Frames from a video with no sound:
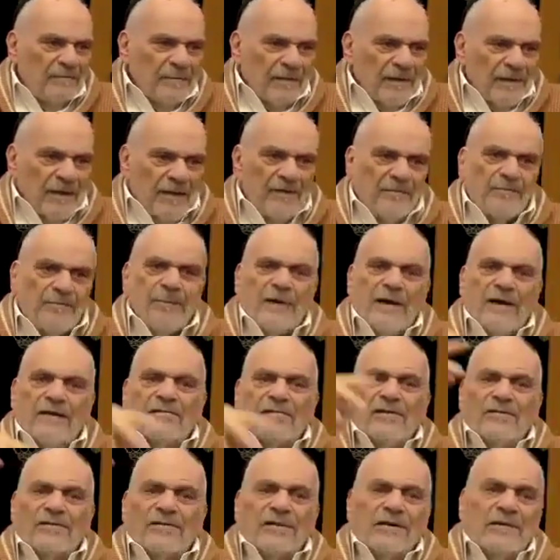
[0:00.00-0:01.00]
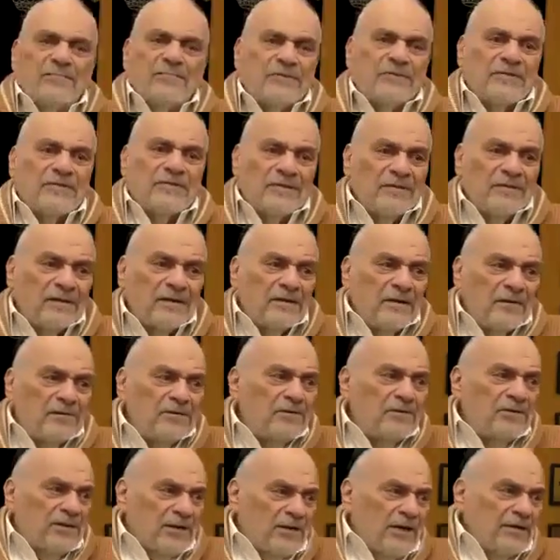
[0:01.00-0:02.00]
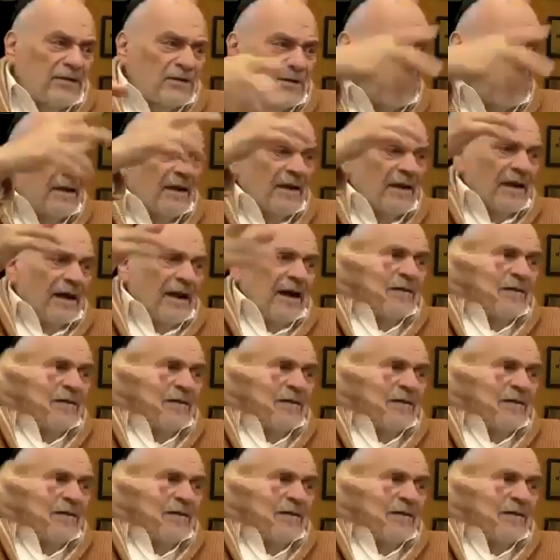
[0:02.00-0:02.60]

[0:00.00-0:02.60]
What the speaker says: And Paro comes to negotiate how